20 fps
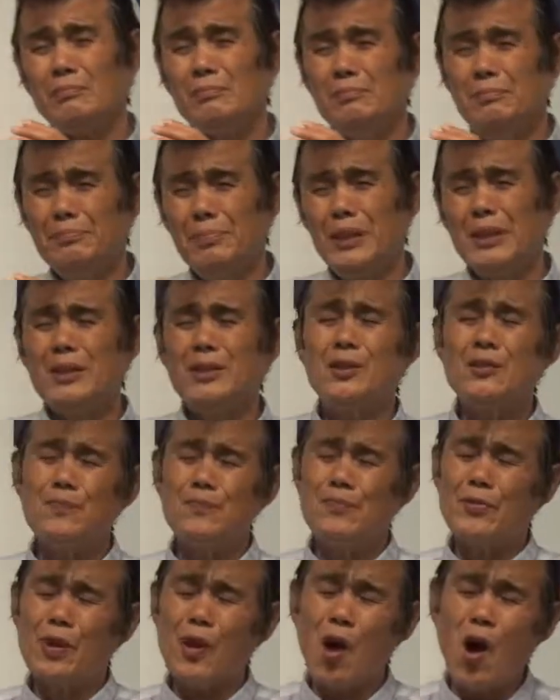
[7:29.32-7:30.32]
meet bit
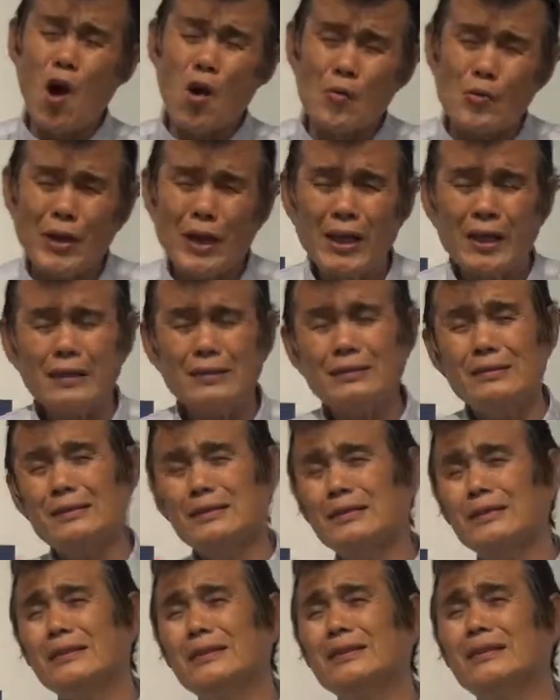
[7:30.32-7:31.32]
of problem,
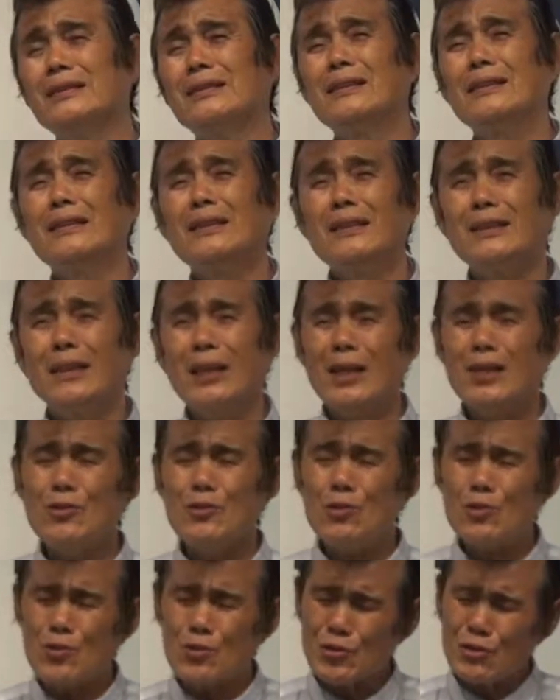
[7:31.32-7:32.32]
they
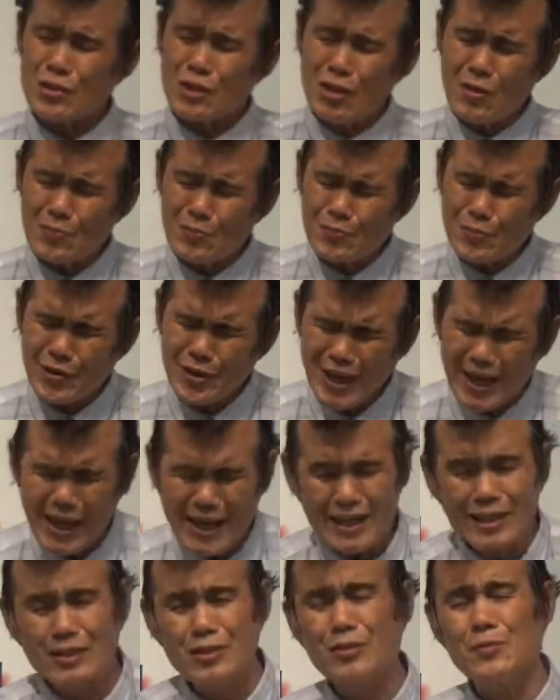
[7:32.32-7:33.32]
used to
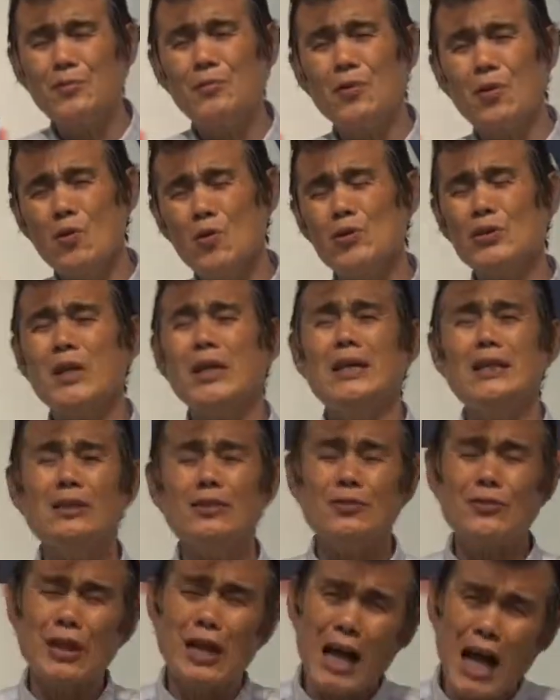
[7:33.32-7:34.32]
complain to Moses
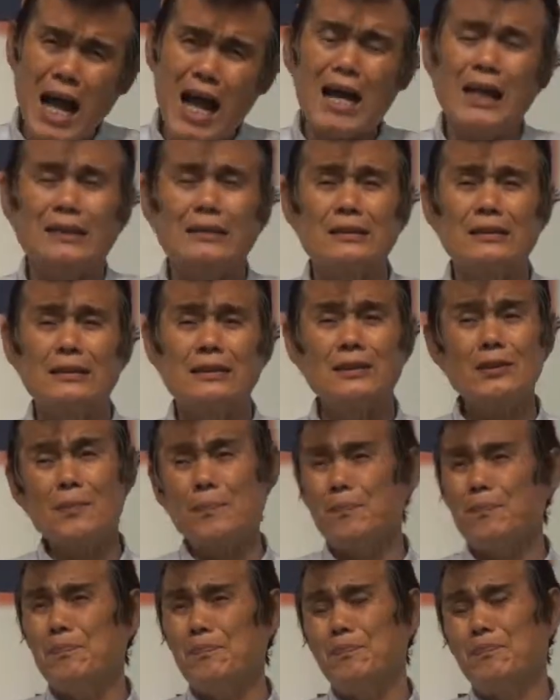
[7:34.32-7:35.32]
and to God.
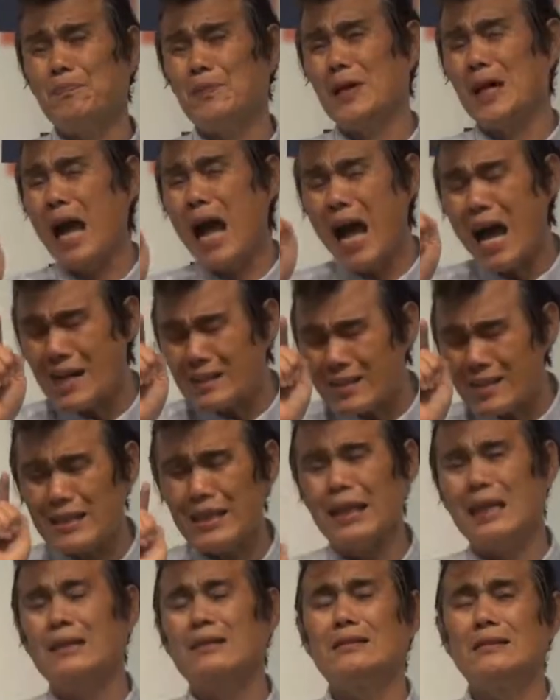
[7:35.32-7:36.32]
So God
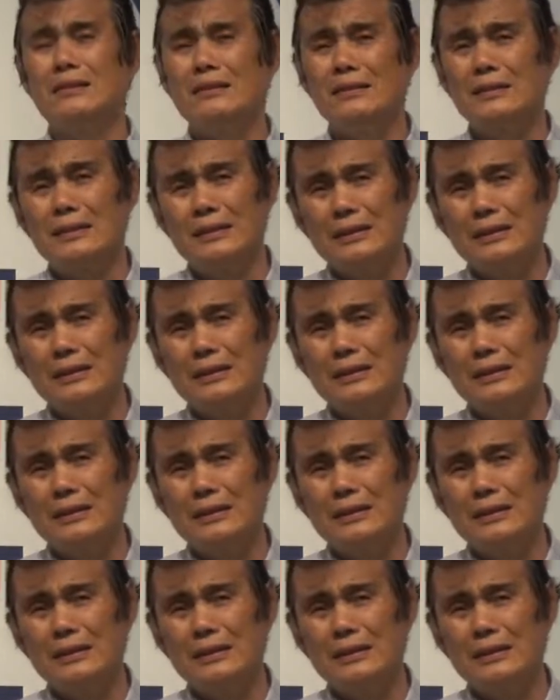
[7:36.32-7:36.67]
said,